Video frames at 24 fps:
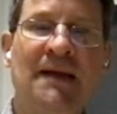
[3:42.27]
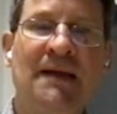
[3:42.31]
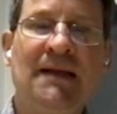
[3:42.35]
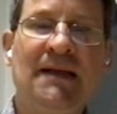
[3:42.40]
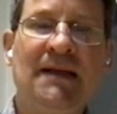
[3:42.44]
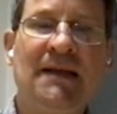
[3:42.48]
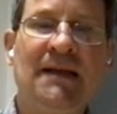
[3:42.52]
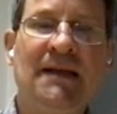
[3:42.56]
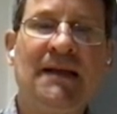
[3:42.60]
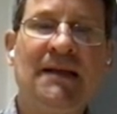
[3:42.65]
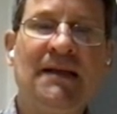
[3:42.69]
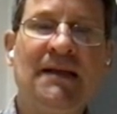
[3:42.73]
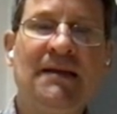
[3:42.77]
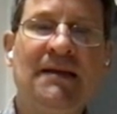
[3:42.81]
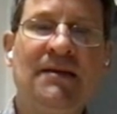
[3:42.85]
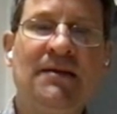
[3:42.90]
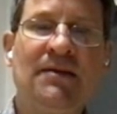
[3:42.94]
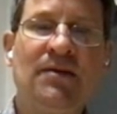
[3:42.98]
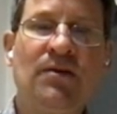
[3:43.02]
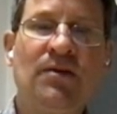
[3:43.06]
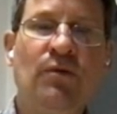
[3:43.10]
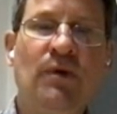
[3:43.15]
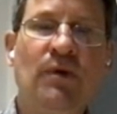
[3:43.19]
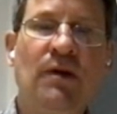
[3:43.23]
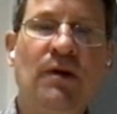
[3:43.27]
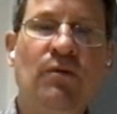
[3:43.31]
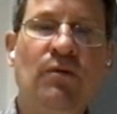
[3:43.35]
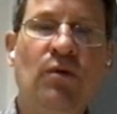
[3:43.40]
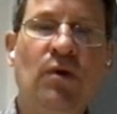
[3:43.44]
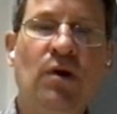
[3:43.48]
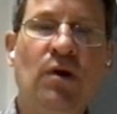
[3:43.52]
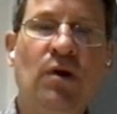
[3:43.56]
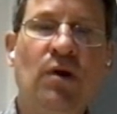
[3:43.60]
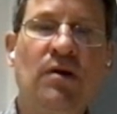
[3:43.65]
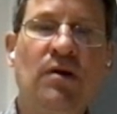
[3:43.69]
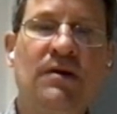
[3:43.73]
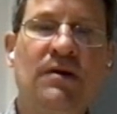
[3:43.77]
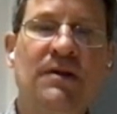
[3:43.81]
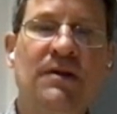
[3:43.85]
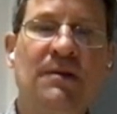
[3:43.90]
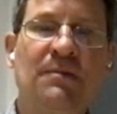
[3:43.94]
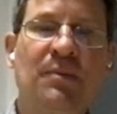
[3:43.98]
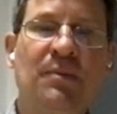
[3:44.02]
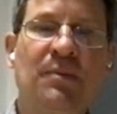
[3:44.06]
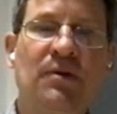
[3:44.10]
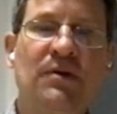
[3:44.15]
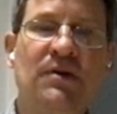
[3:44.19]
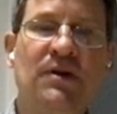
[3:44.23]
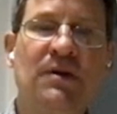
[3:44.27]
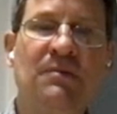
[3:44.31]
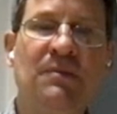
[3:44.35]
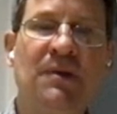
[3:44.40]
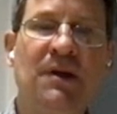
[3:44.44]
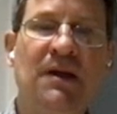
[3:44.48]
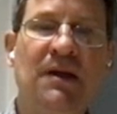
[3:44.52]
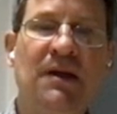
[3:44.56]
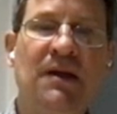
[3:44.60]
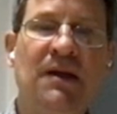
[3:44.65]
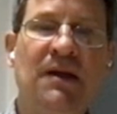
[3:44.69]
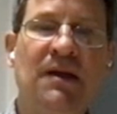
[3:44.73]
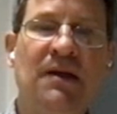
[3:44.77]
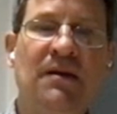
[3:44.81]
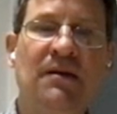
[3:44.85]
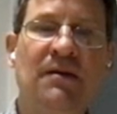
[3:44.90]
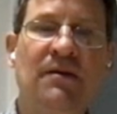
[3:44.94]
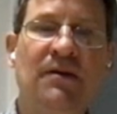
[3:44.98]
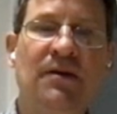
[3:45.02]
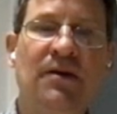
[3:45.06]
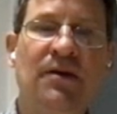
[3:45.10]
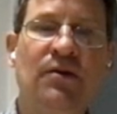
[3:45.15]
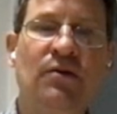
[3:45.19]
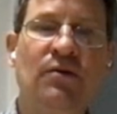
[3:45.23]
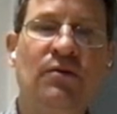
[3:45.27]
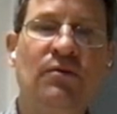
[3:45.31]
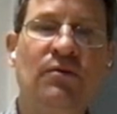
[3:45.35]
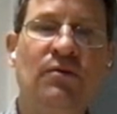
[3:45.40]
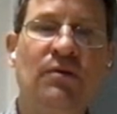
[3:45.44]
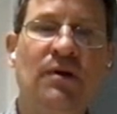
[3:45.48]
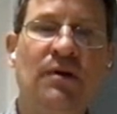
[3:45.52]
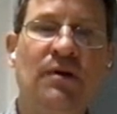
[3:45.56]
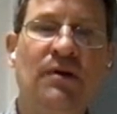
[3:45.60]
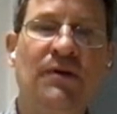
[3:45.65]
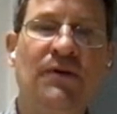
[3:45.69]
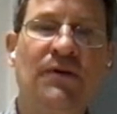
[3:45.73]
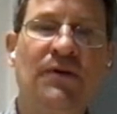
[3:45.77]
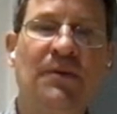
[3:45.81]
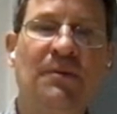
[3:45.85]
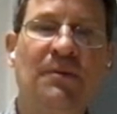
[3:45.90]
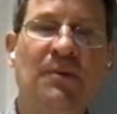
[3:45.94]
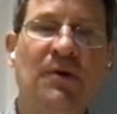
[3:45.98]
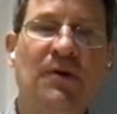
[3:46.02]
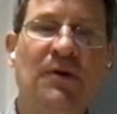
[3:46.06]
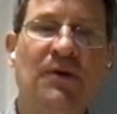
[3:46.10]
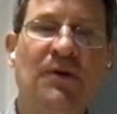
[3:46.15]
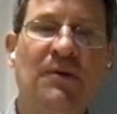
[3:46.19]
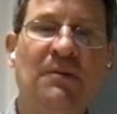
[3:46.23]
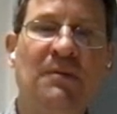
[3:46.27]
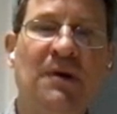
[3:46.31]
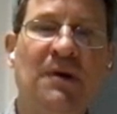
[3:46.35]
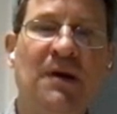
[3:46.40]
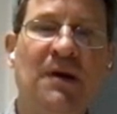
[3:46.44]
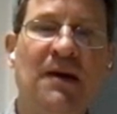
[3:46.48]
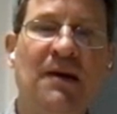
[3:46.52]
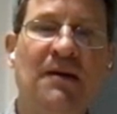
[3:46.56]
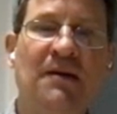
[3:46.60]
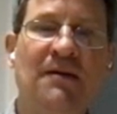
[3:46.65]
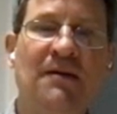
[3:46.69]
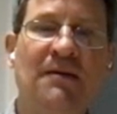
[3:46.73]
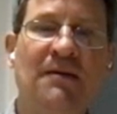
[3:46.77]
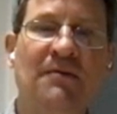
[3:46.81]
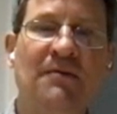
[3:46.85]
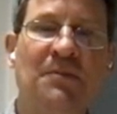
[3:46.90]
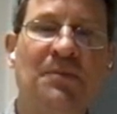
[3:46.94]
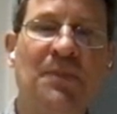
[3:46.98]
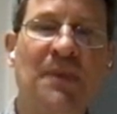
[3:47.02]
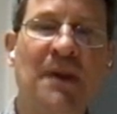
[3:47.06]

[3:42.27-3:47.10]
And we were supposed to be here. You were supposed to be here.